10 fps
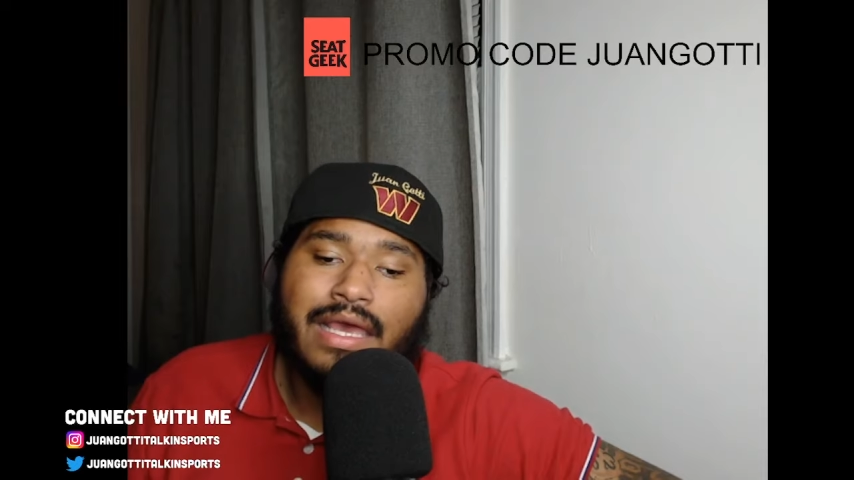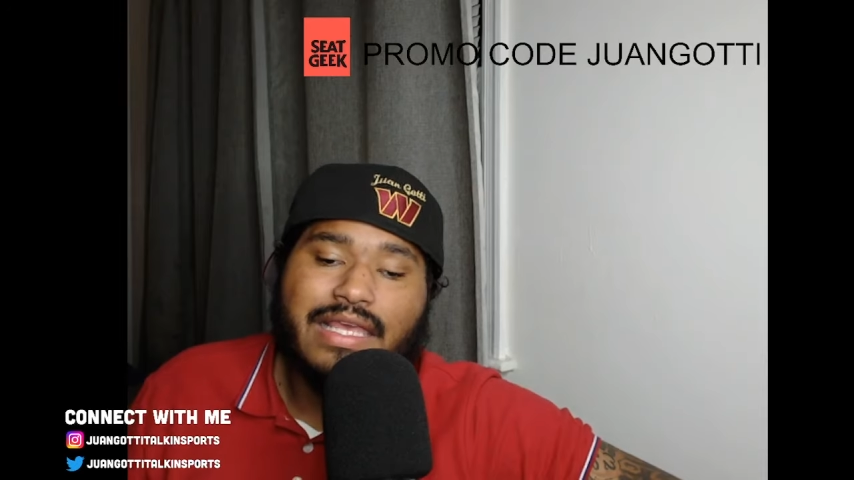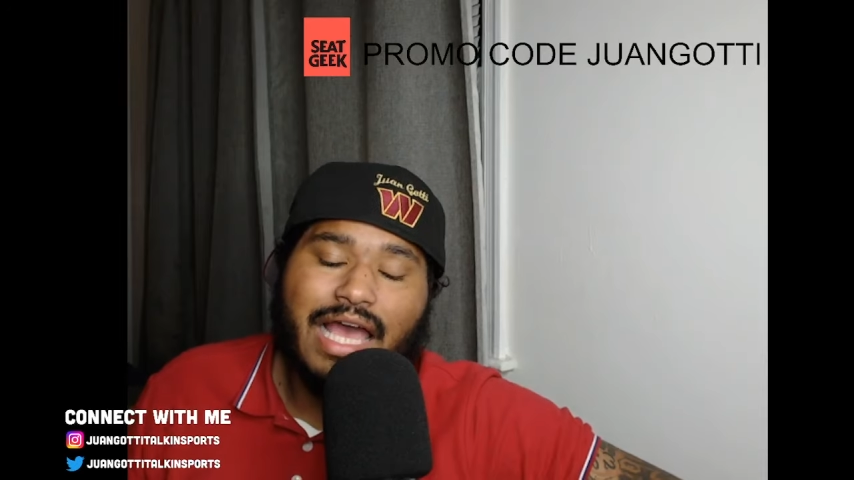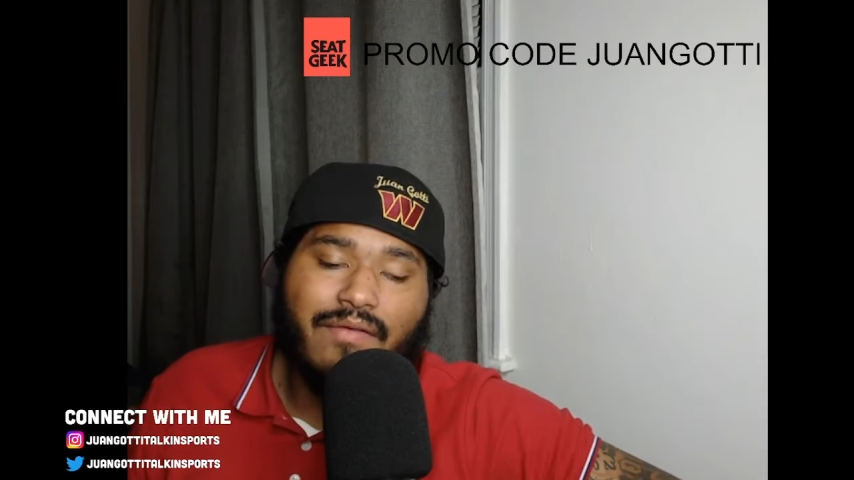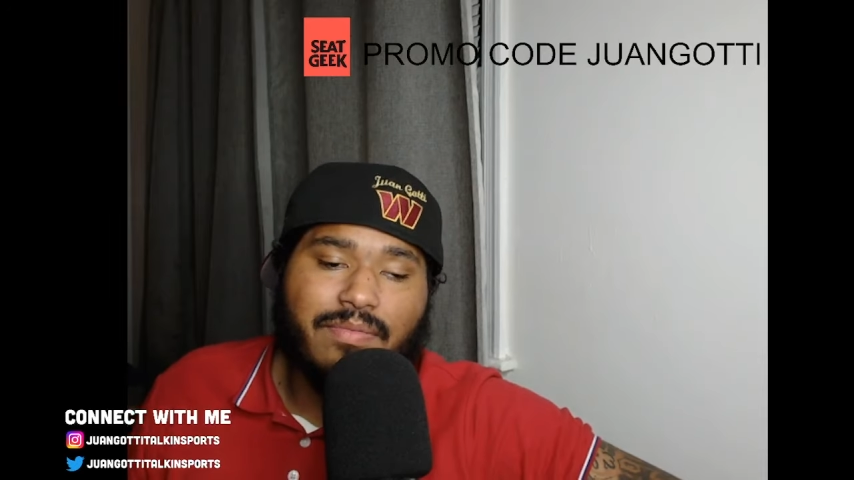
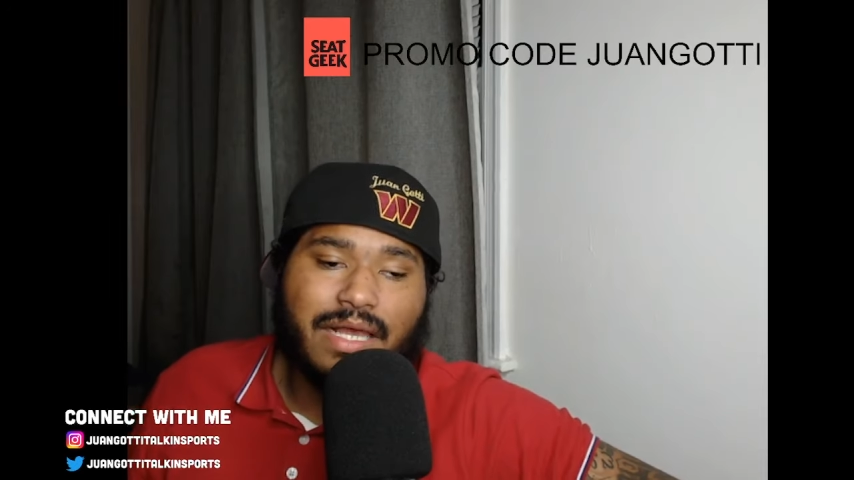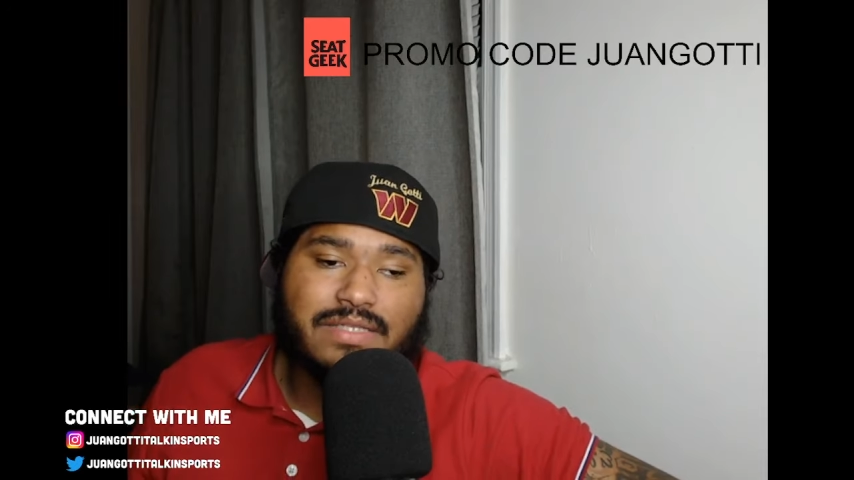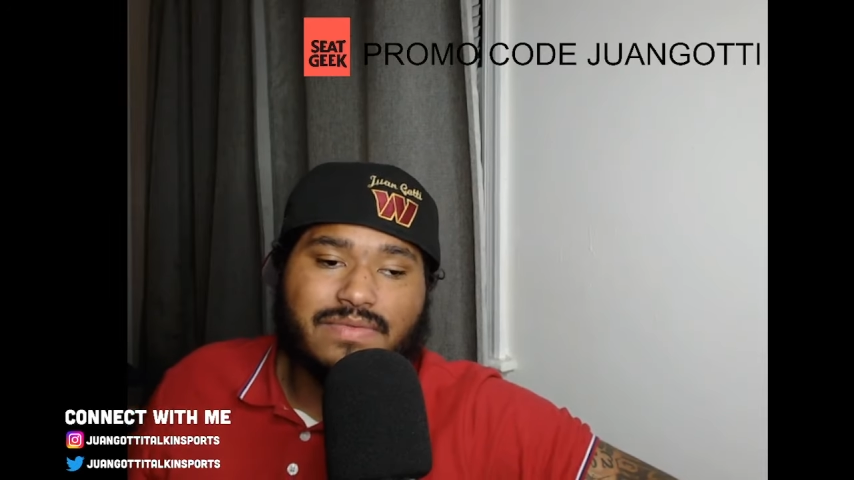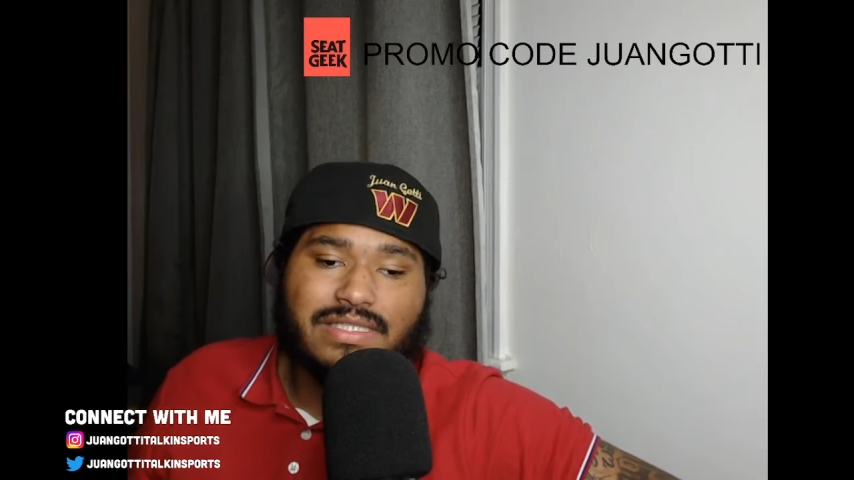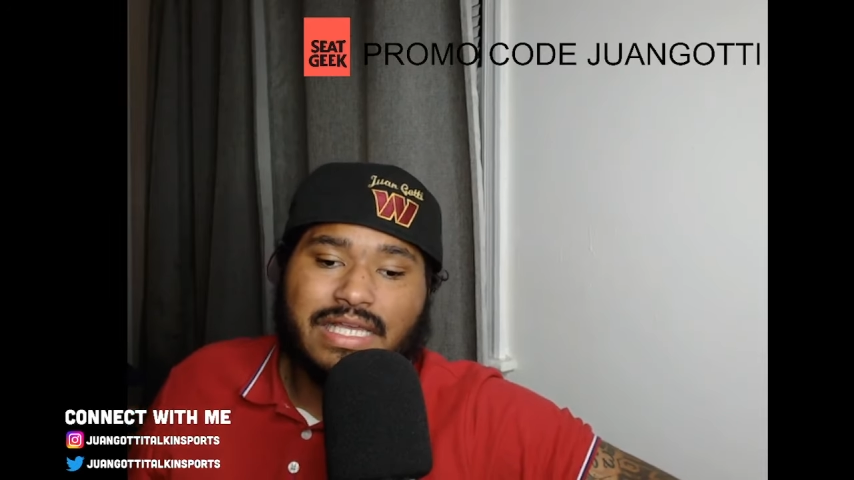Y'all have a
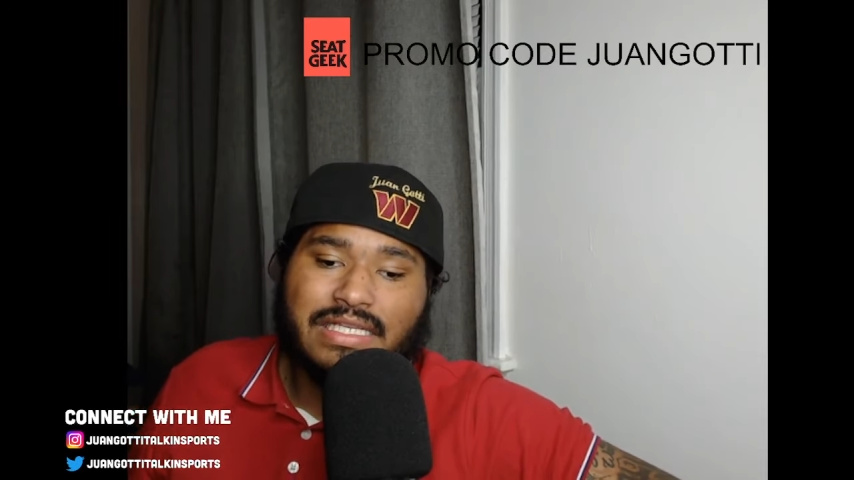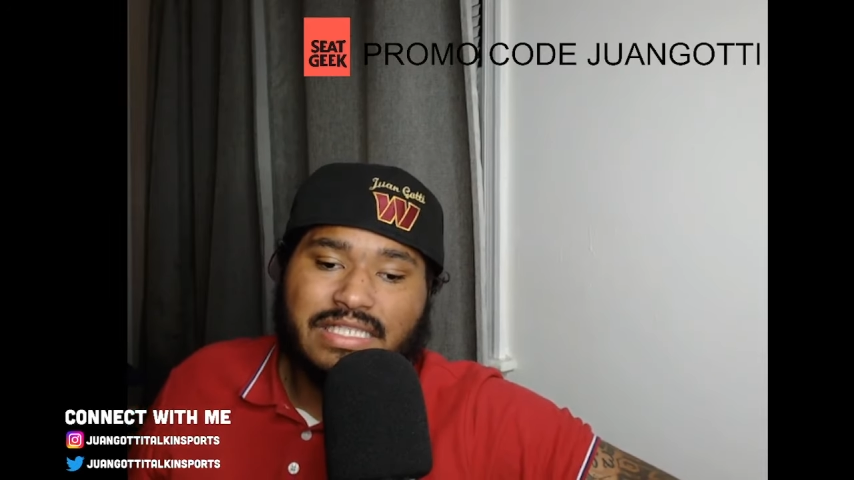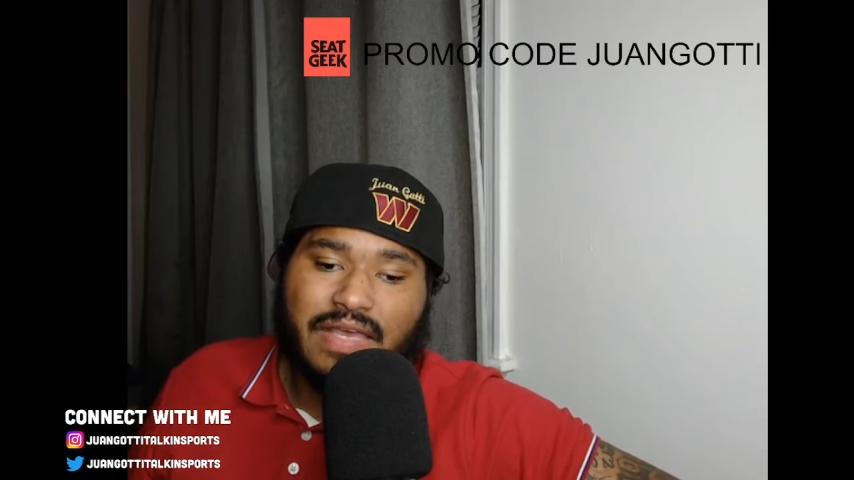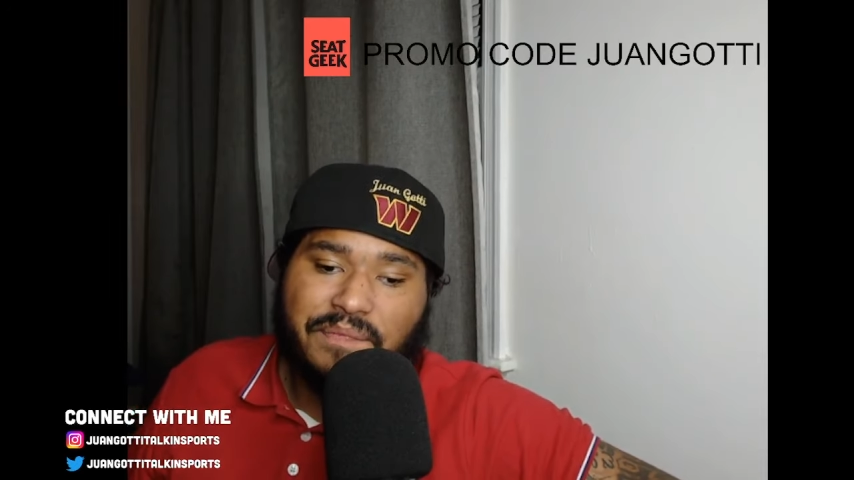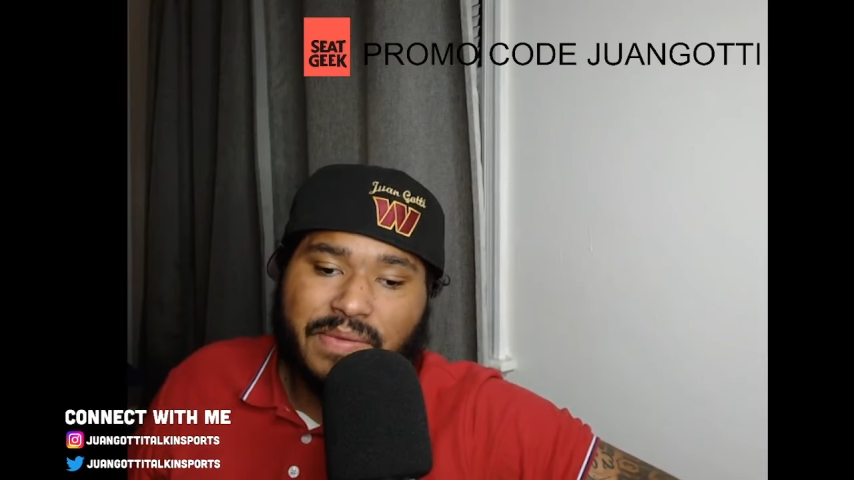blessed one. Stay
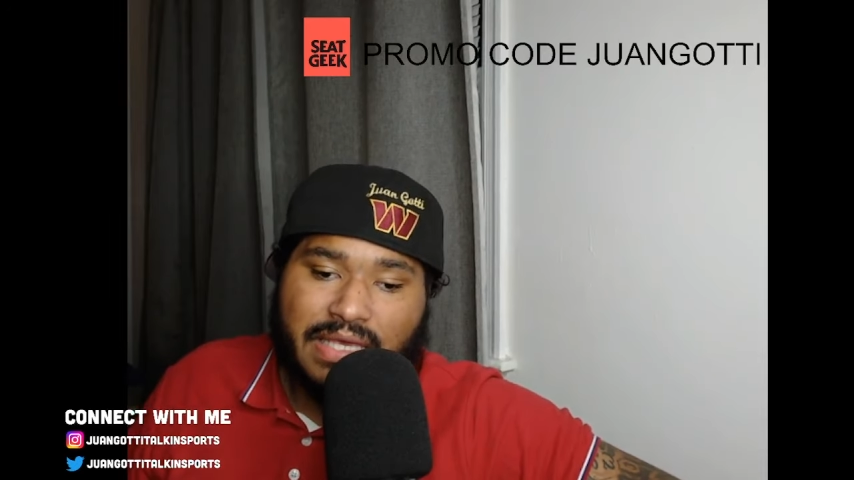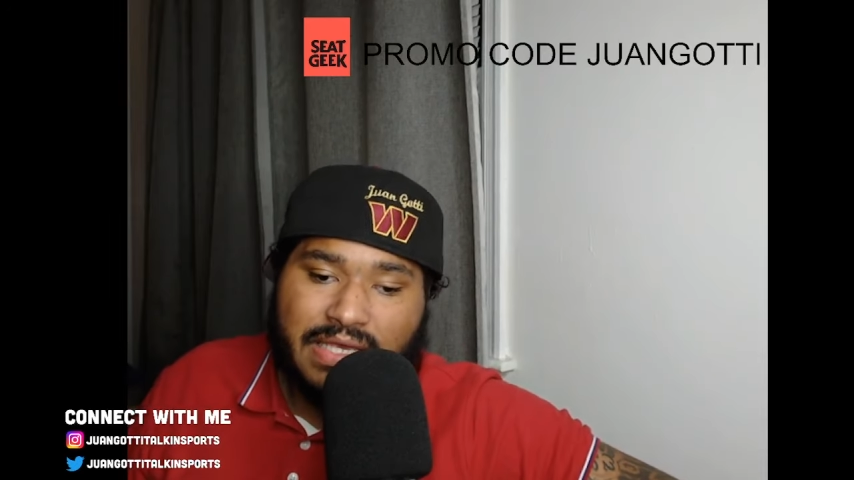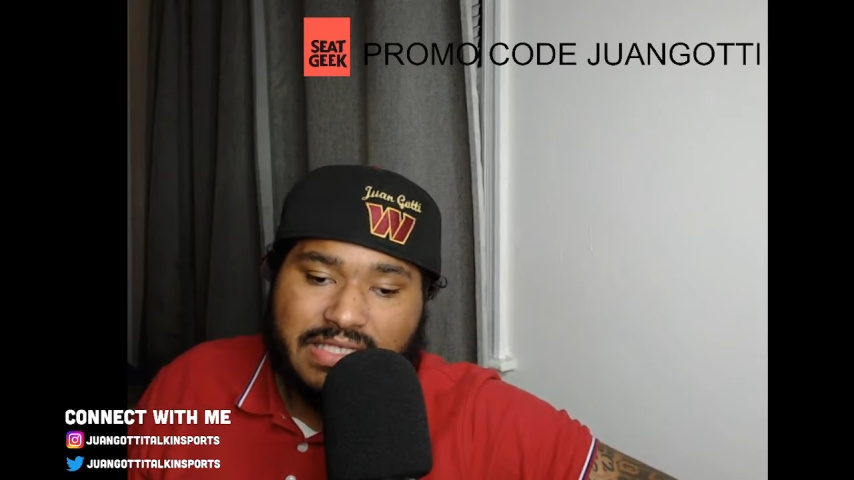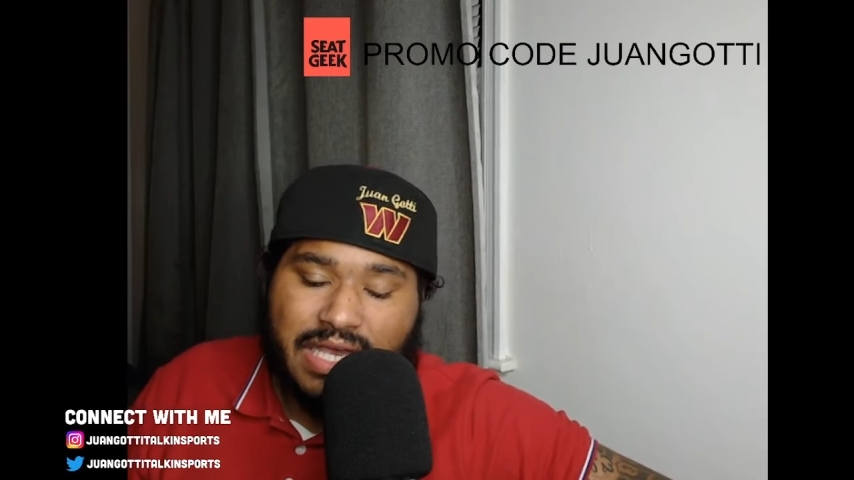safe. Be easy.